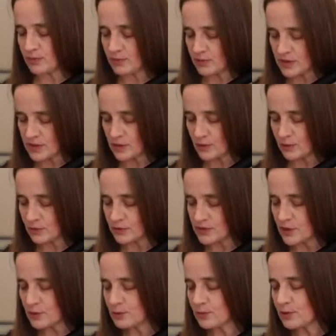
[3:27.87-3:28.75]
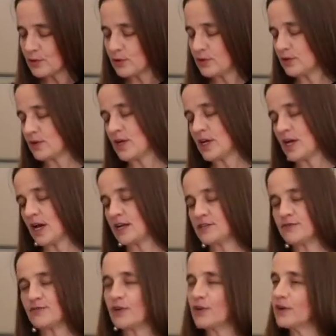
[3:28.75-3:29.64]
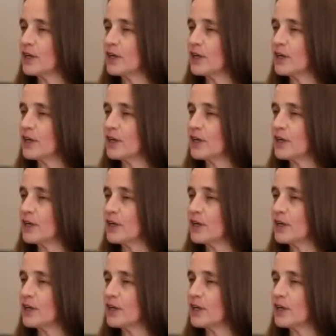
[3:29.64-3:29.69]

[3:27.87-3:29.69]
This hole's open, it's very